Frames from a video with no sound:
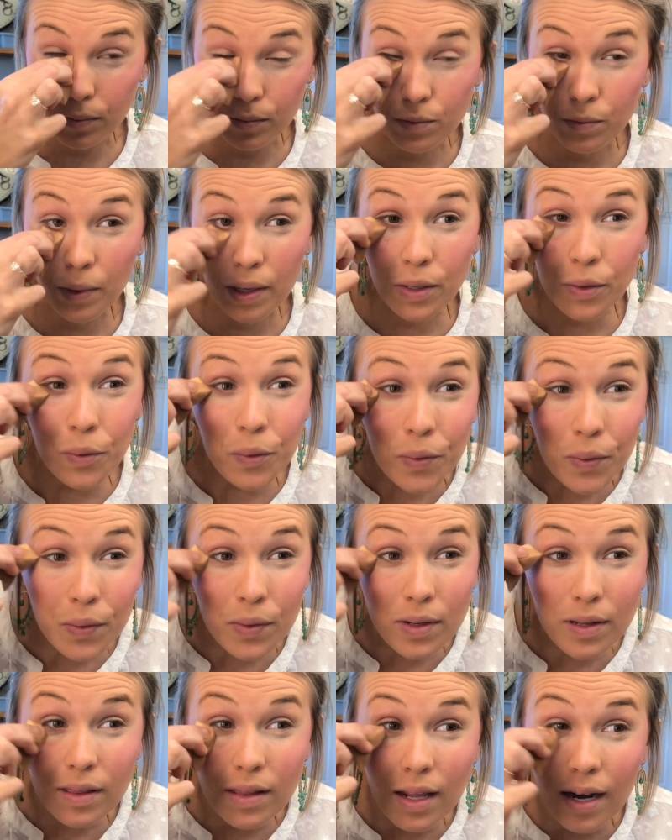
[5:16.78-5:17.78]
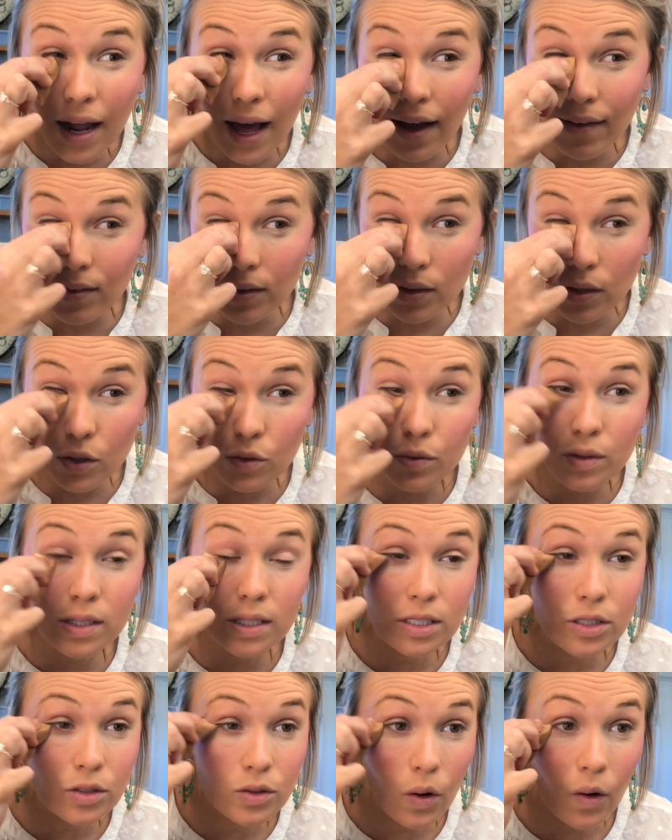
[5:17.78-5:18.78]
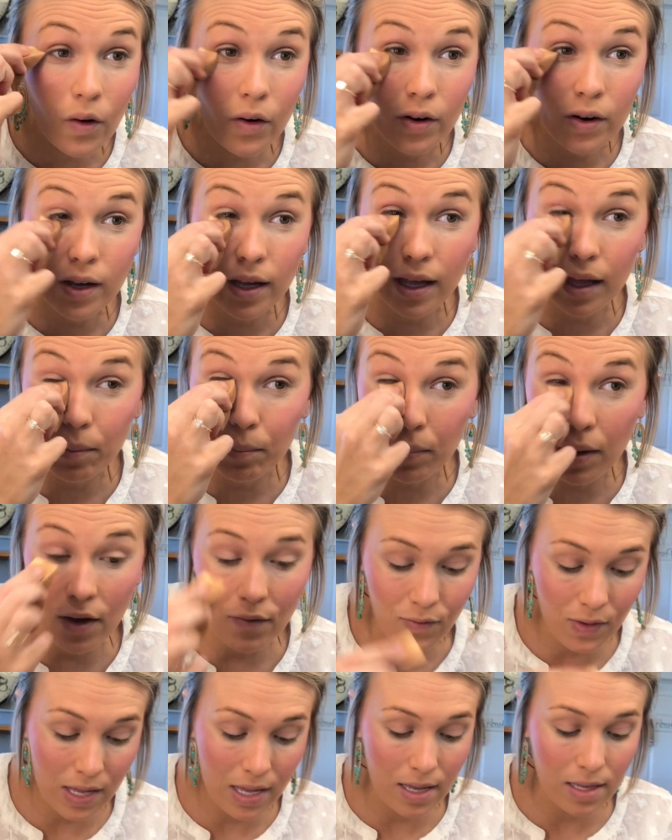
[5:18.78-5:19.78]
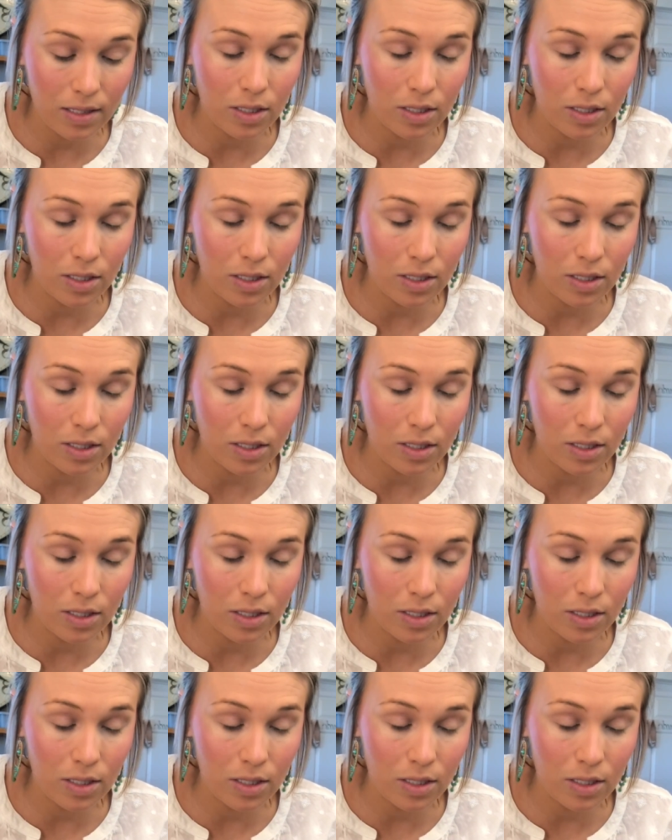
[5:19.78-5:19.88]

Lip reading: wrinkled than have it look really dark and puffy.